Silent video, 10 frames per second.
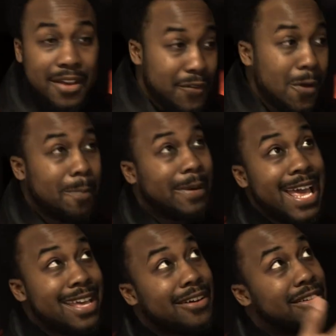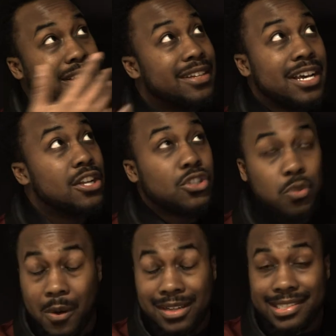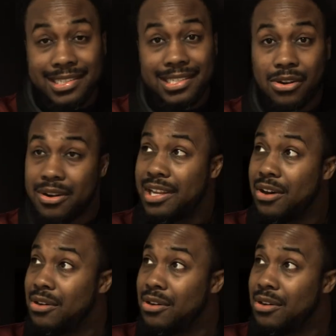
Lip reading: If you plank on a 20-story